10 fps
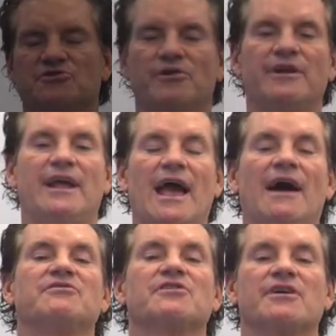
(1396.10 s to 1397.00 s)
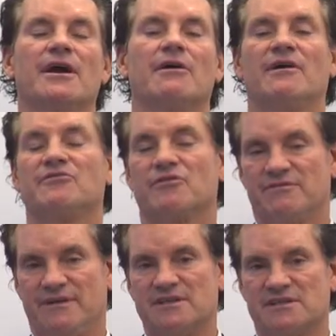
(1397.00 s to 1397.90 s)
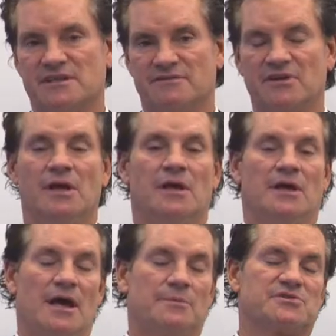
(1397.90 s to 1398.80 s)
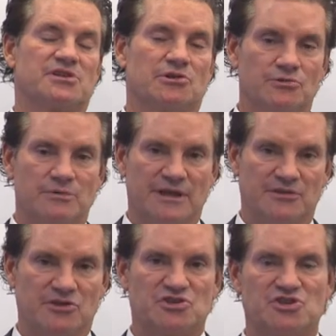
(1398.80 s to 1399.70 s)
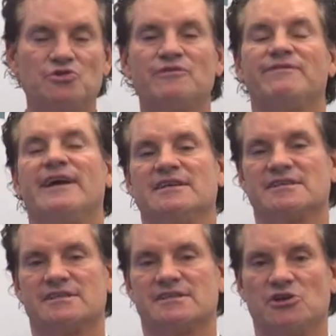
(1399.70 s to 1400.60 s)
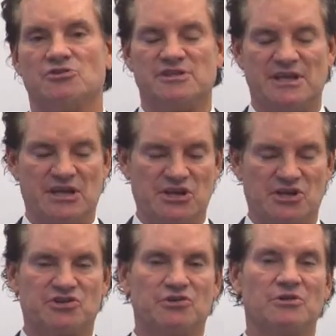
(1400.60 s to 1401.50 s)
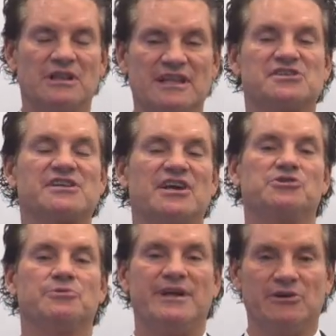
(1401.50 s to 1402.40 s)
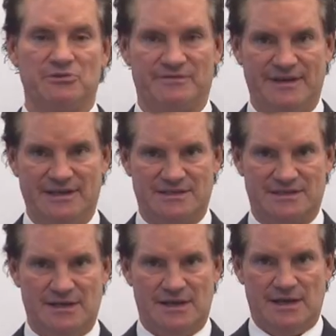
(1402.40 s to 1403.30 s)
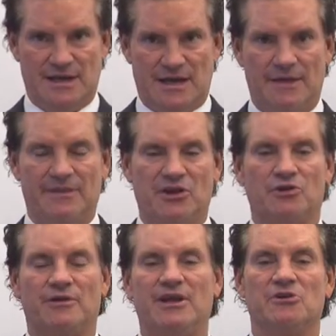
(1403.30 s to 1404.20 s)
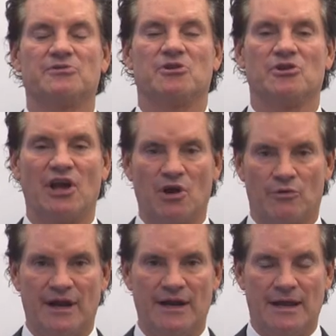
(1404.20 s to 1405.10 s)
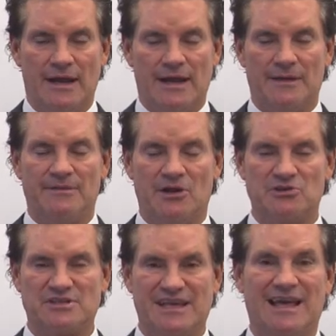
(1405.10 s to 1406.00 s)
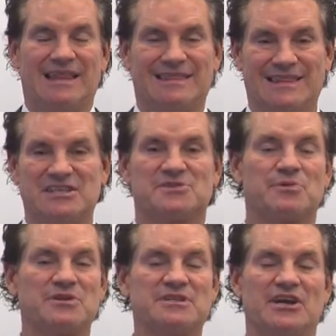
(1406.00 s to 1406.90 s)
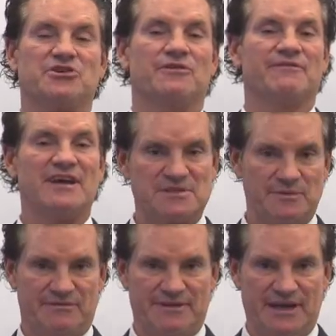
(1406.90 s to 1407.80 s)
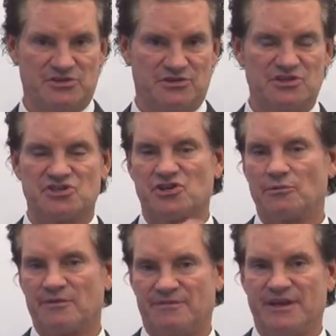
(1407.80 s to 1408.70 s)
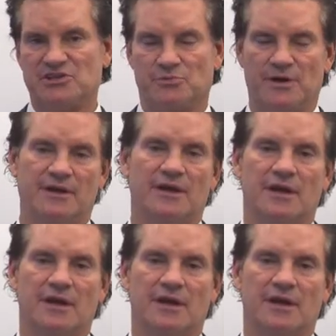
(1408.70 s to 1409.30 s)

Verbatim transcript: there any aftercare after a facelift? Absolutely. There's two phases. There's the initial, let's get you healed phase. And then you're healed and looking great, and there's the let's protect your investment phase. So let's start with phase one.